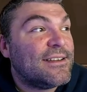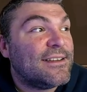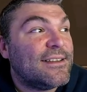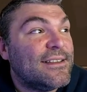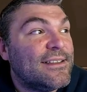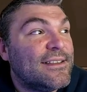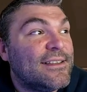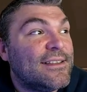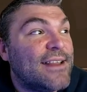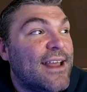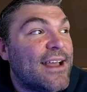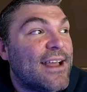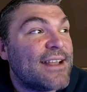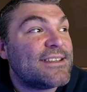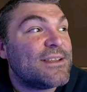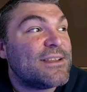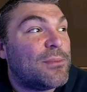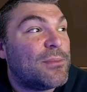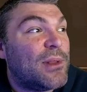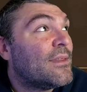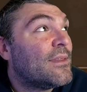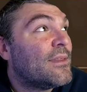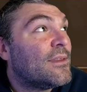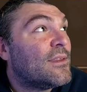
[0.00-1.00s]
That's the
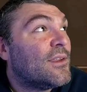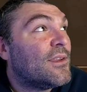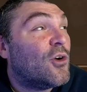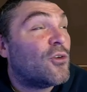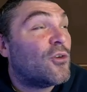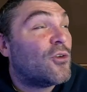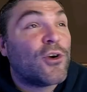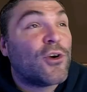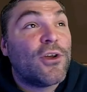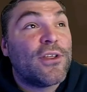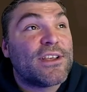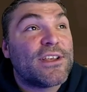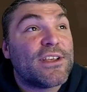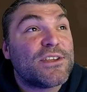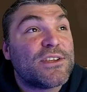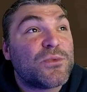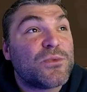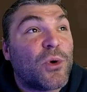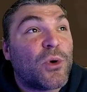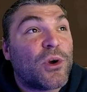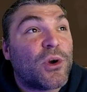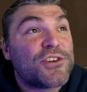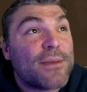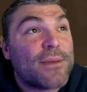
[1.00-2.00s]
plan. Overall, this
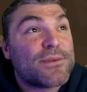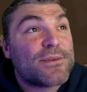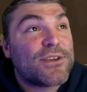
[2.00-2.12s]
workshop's looking